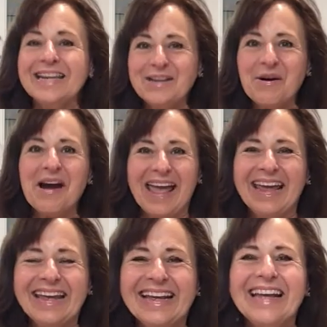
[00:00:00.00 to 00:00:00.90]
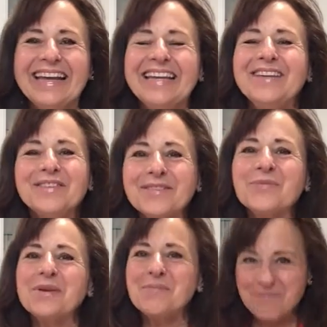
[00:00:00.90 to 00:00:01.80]
anyway, you just
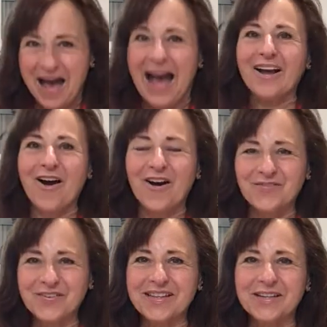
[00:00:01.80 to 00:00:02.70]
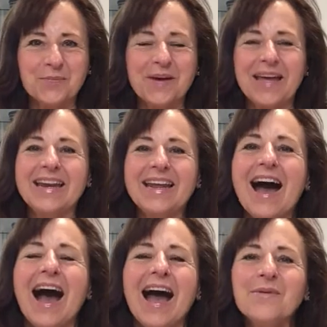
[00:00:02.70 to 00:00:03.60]
want to back off a little bit.
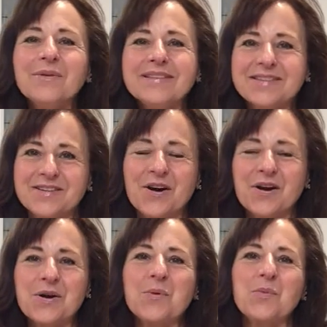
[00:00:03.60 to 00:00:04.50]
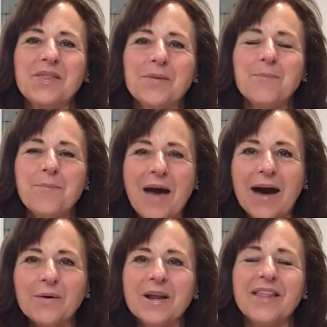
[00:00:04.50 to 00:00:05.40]
I would start with
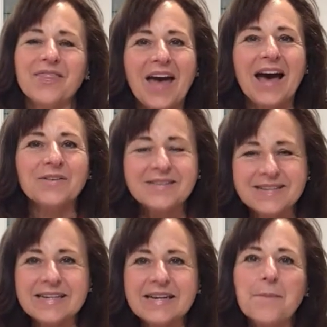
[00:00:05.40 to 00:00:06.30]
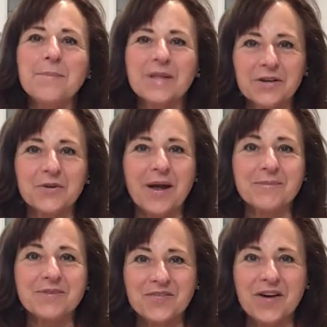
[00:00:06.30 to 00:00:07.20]
about a thousand
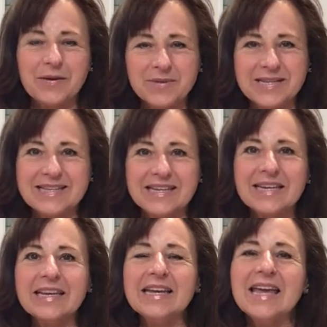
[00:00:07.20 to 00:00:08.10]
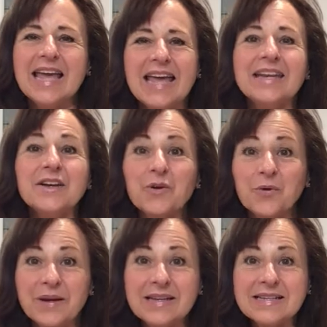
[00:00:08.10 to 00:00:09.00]
milligrams of vitamin C and
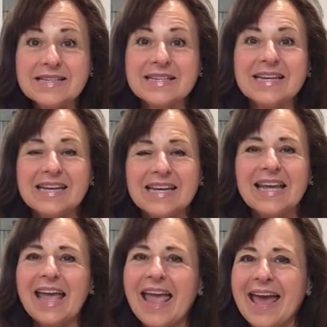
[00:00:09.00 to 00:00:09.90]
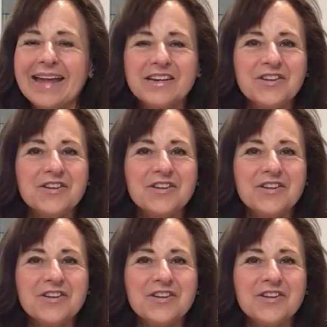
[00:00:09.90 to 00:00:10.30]
increase. And